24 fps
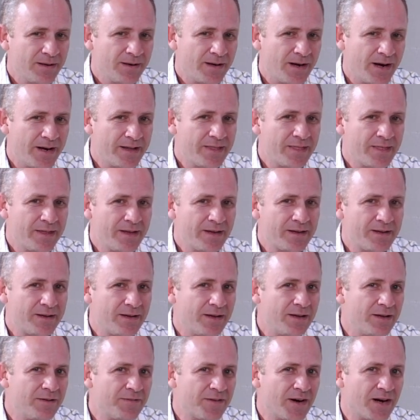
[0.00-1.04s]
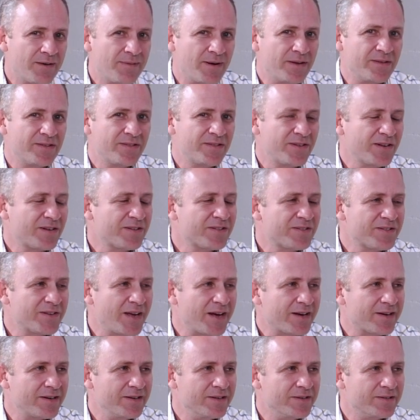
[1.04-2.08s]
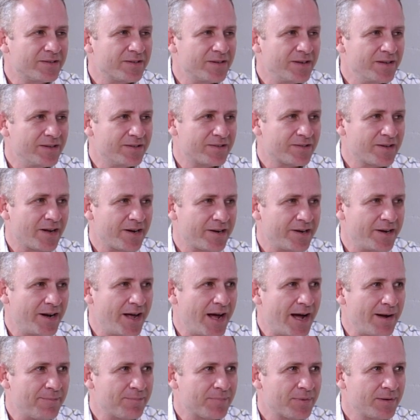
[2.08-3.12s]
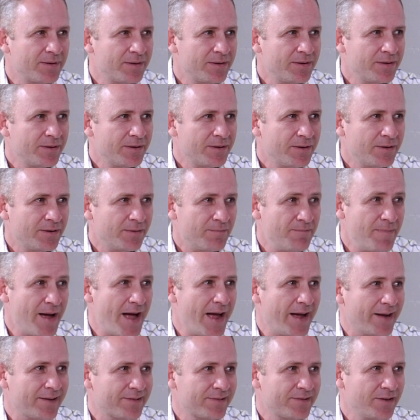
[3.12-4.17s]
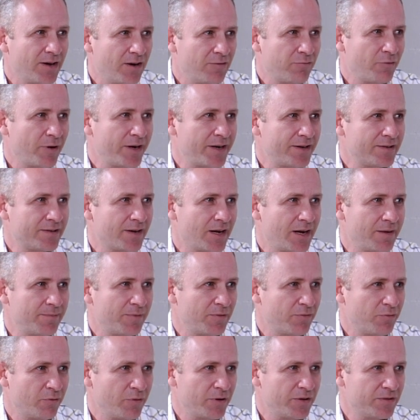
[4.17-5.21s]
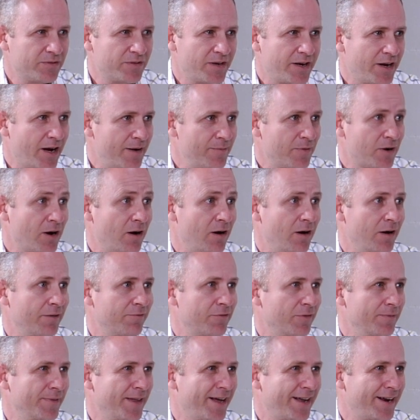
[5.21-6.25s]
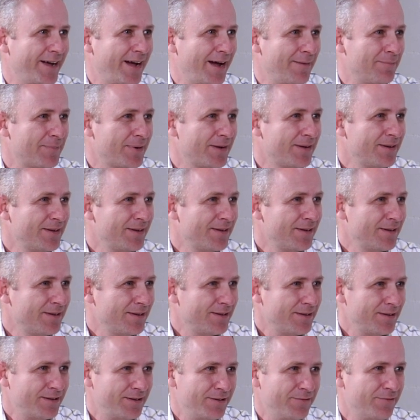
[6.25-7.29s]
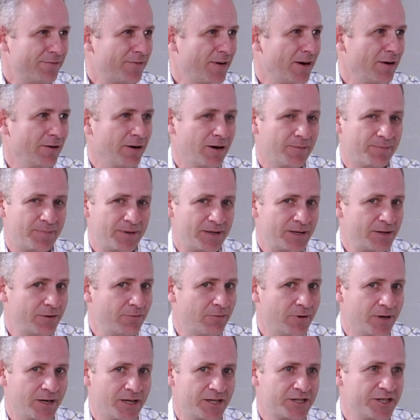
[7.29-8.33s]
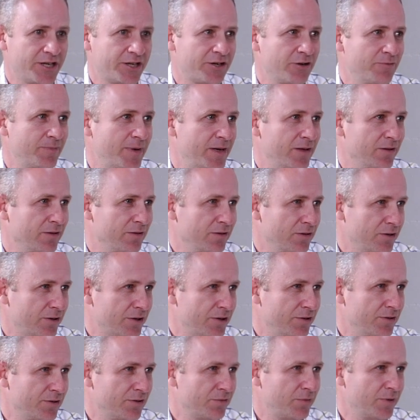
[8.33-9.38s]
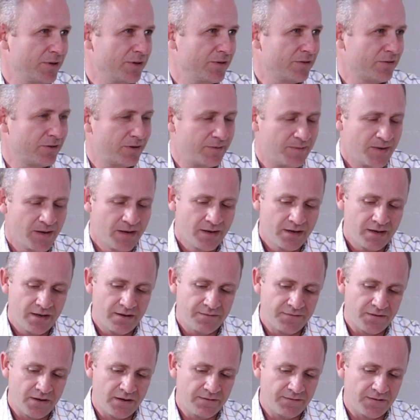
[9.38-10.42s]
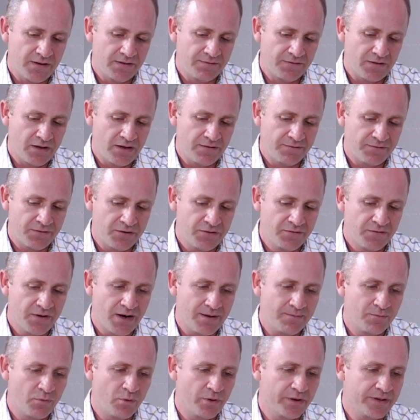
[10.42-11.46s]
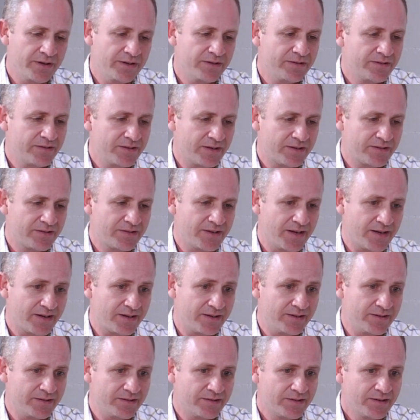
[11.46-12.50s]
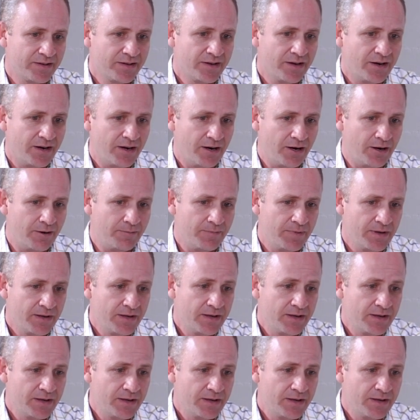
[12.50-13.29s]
i think you've got about six seconds inside an app max of waiting time before you say i'm gone from that app you fire up and you want to check your mail or look at your twitter stream if, if, if, if you've got more than six seconds um,